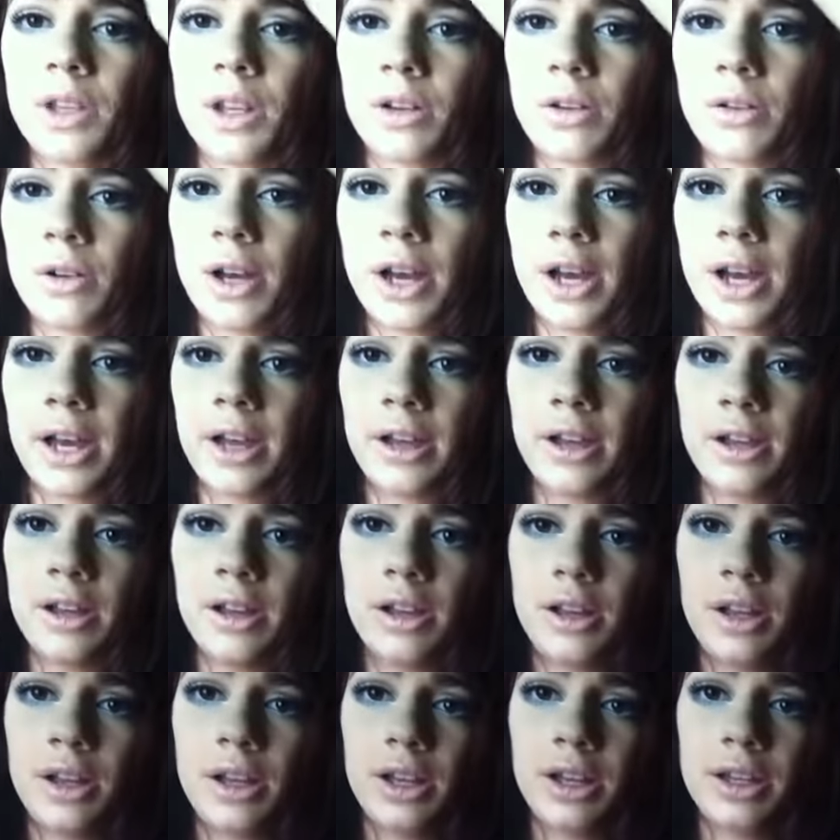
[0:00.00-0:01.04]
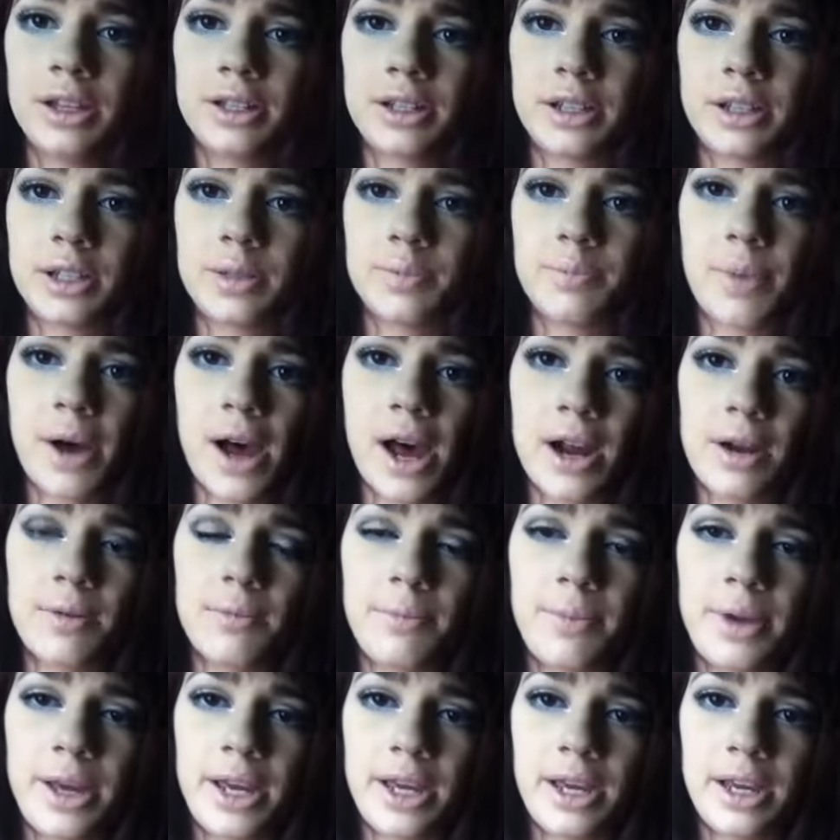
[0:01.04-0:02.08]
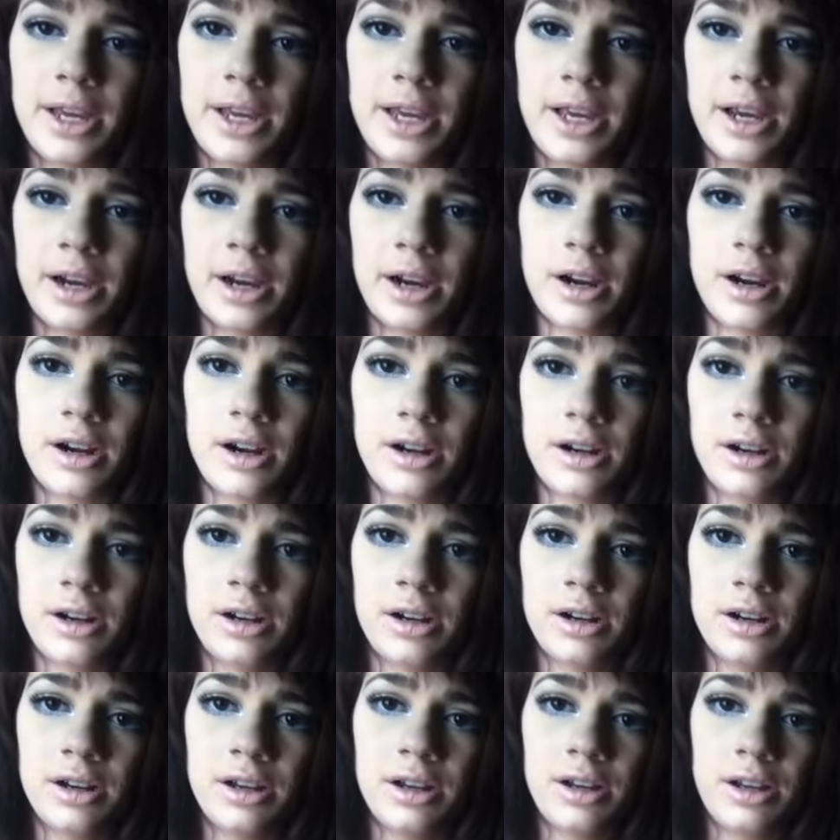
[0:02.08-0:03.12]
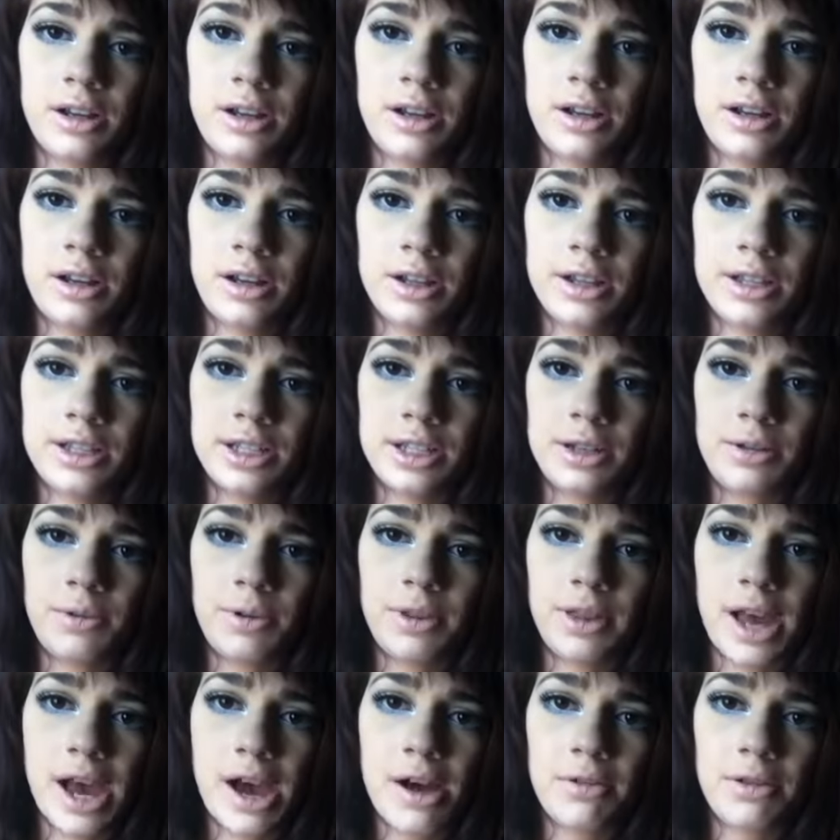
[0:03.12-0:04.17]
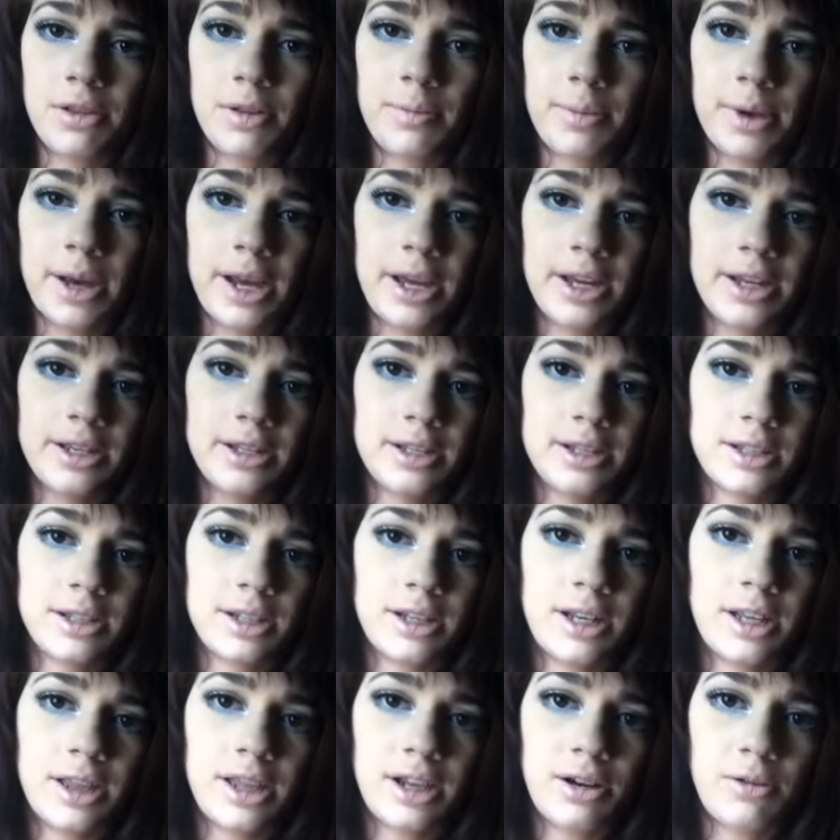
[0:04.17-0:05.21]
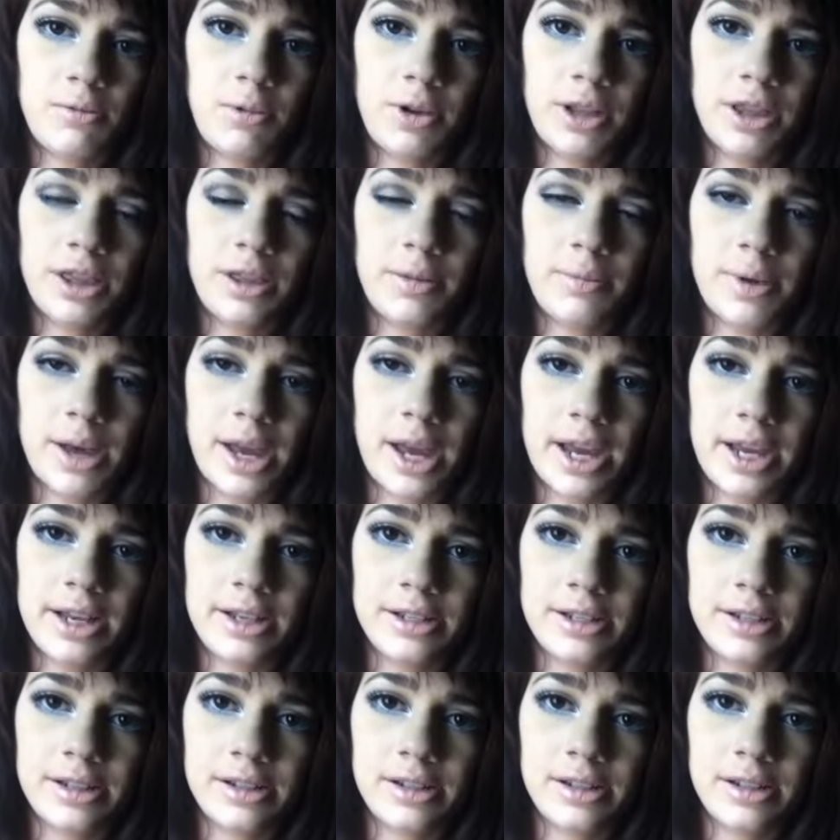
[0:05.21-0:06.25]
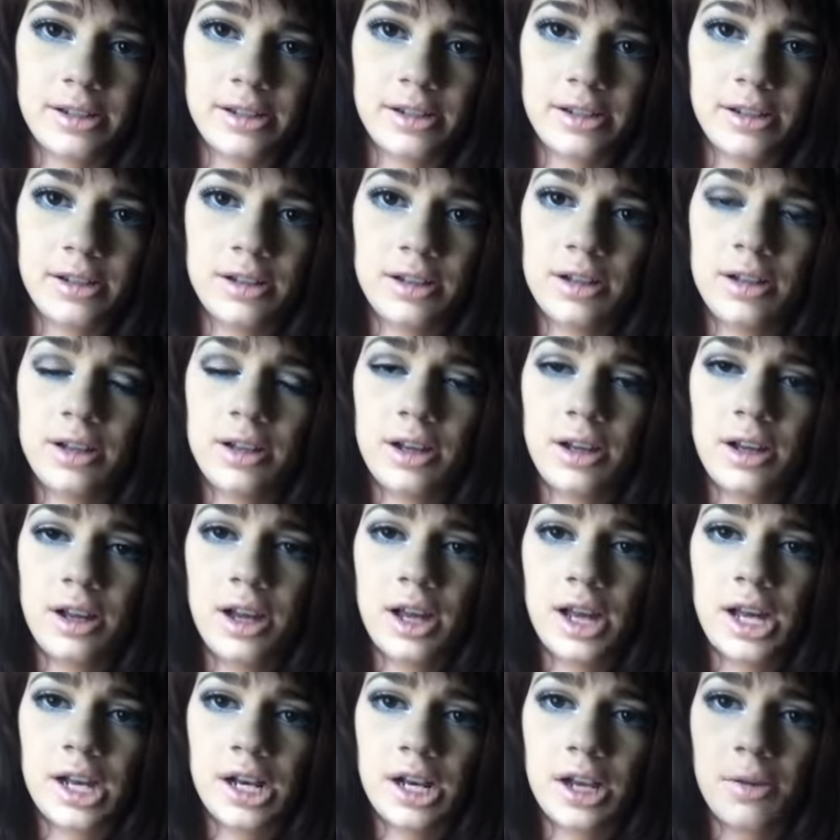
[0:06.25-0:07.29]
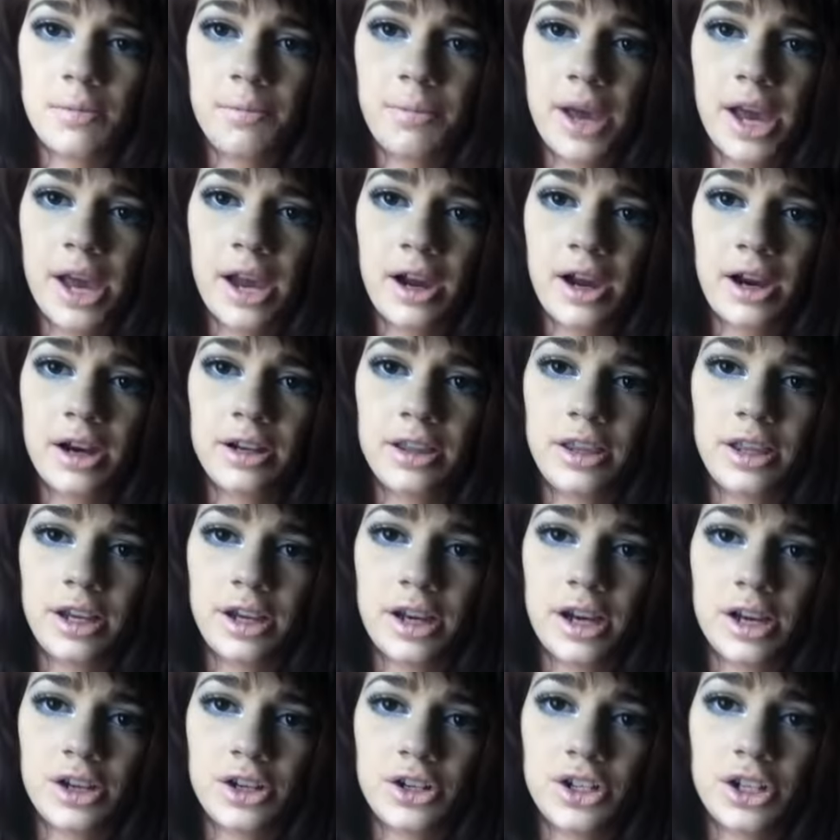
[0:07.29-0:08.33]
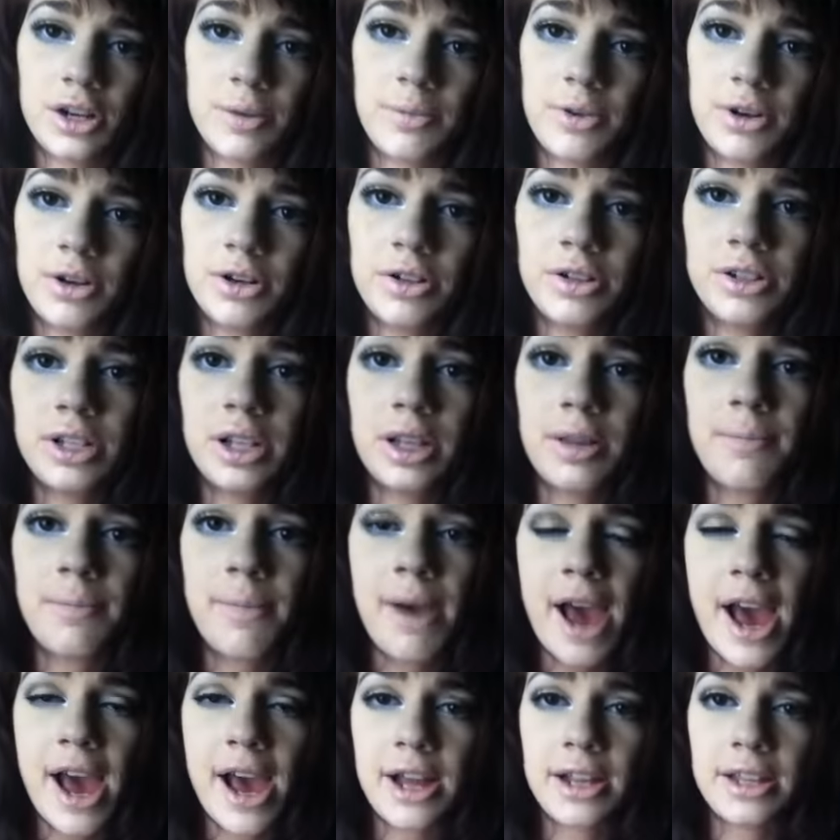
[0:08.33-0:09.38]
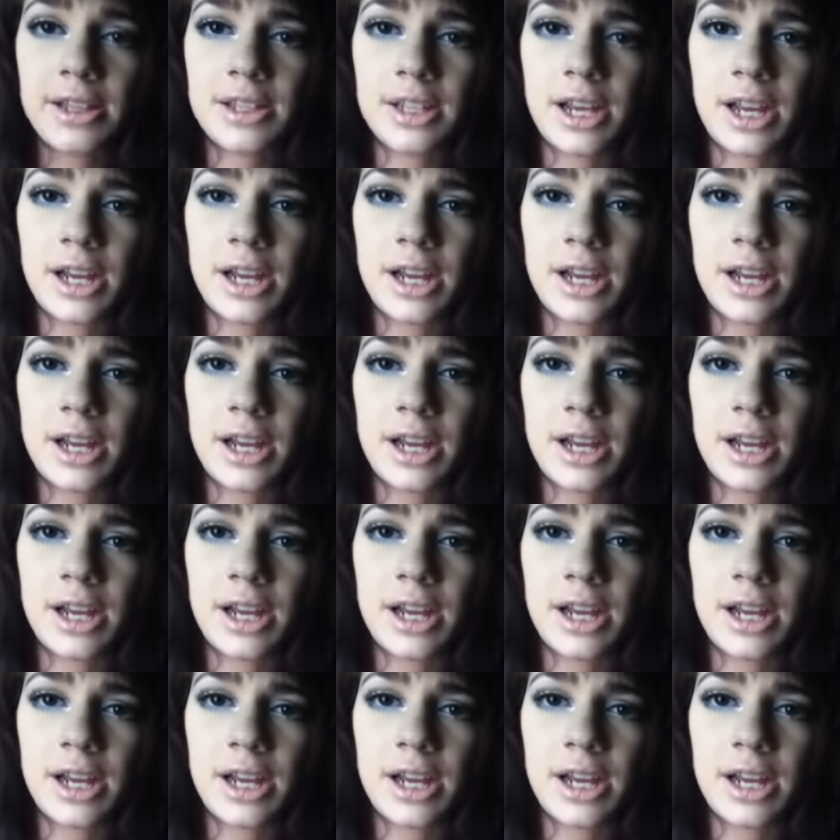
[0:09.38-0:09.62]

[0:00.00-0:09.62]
Okay, so this bottom pink here, you can see without the base and then with the base. And compared the shimmers to the mattes,